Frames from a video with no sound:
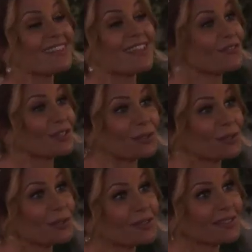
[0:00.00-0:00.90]
love
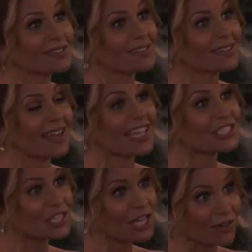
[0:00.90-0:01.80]
you.
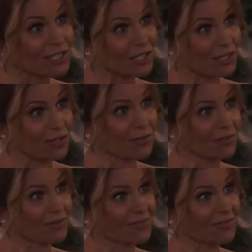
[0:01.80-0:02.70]
I cherish you.
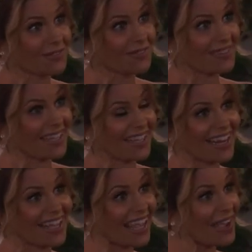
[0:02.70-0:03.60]

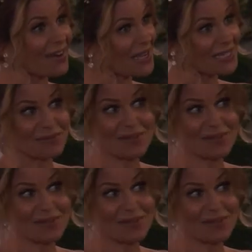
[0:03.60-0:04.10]
And I can't wait